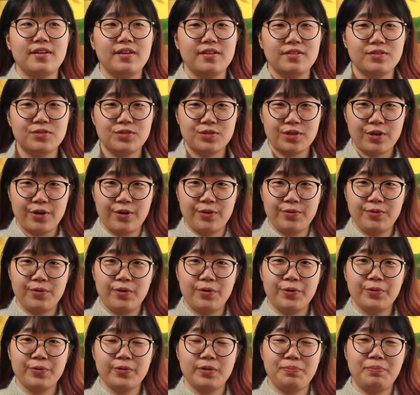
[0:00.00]
sew
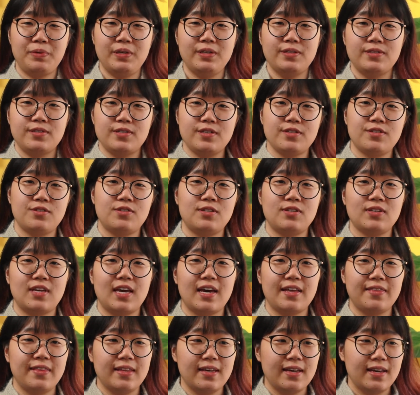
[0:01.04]
all the pieces
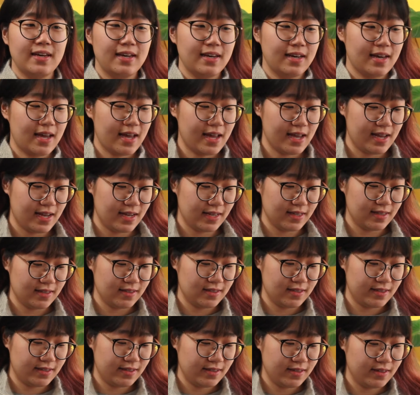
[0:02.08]
together
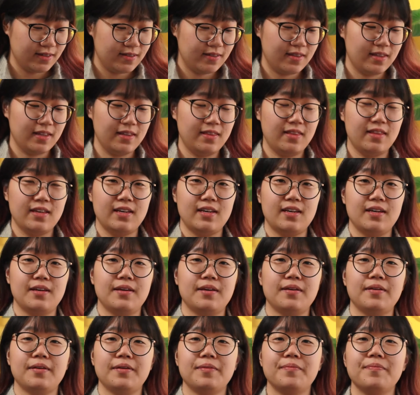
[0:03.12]
and did
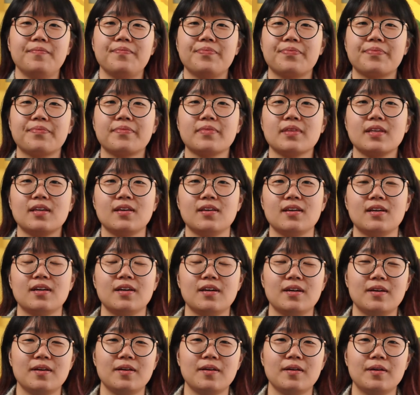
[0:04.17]
the
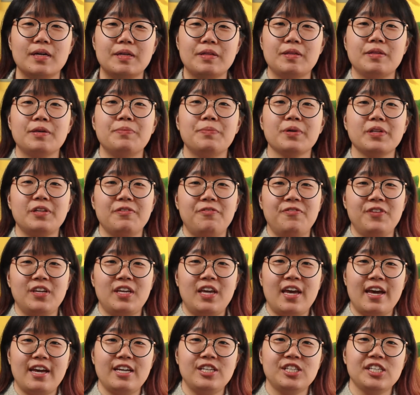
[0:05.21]

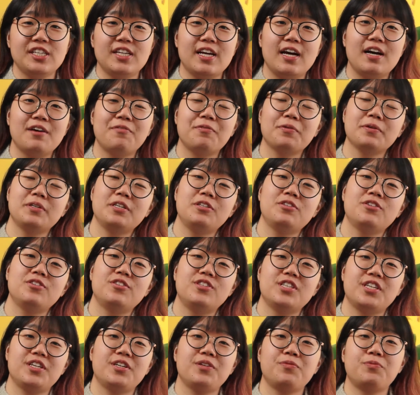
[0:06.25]
modification that I wanted to
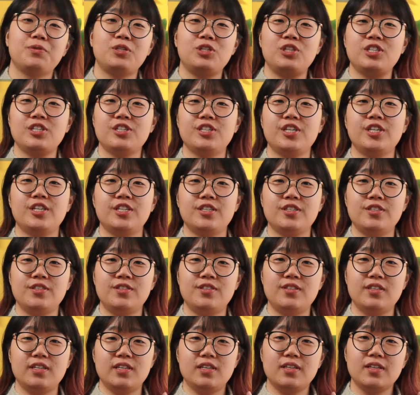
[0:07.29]
do, which is
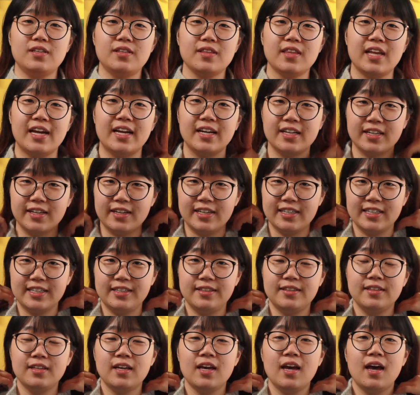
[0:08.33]
the
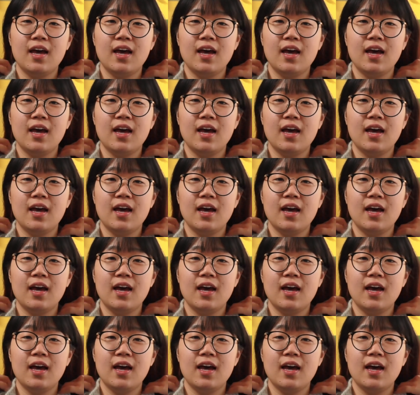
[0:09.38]
neckline.